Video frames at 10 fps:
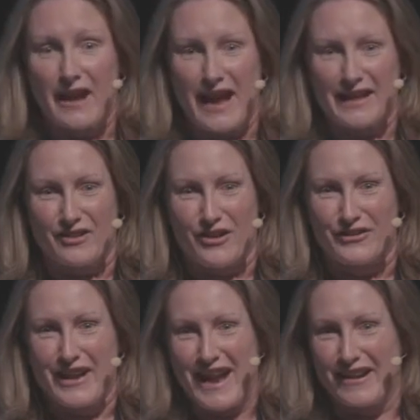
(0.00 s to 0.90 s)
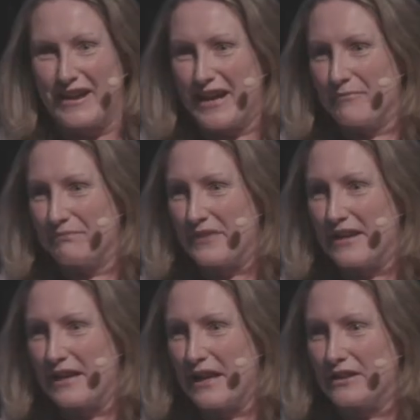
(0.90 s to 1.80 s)
on our
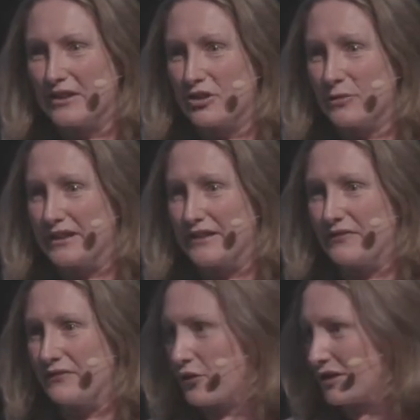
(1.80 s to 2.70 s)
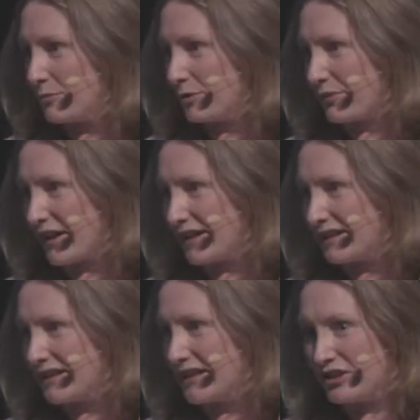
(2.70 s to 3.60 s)
the newest Forest and Wood
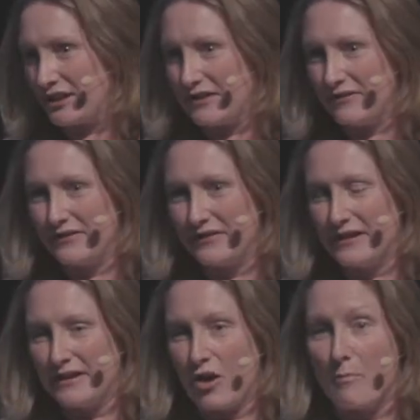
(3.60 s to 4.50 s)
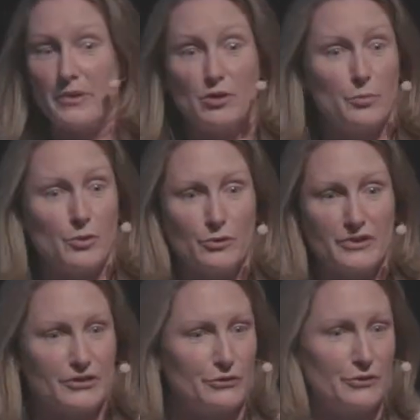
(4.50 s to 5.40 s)
Products initiative, on
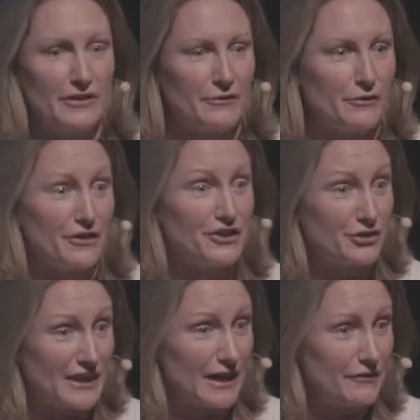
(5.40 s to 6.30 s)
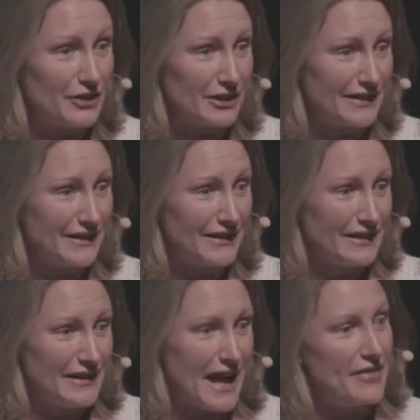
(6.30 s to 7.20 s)
billboards or on your television,
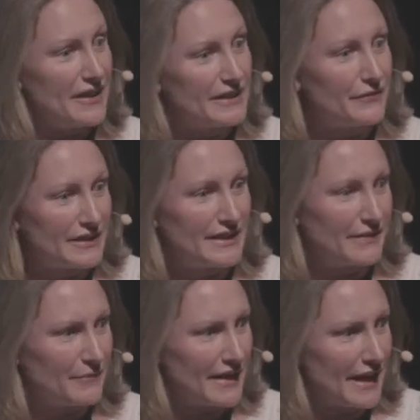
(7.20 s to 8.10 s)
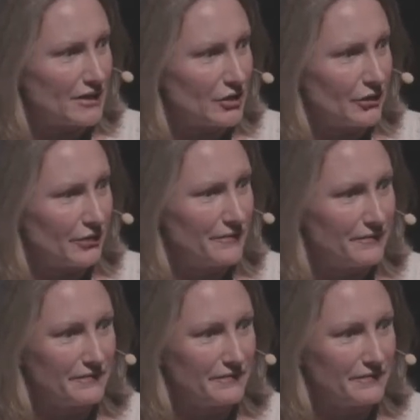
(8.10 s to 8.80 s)
and this fits in with that too.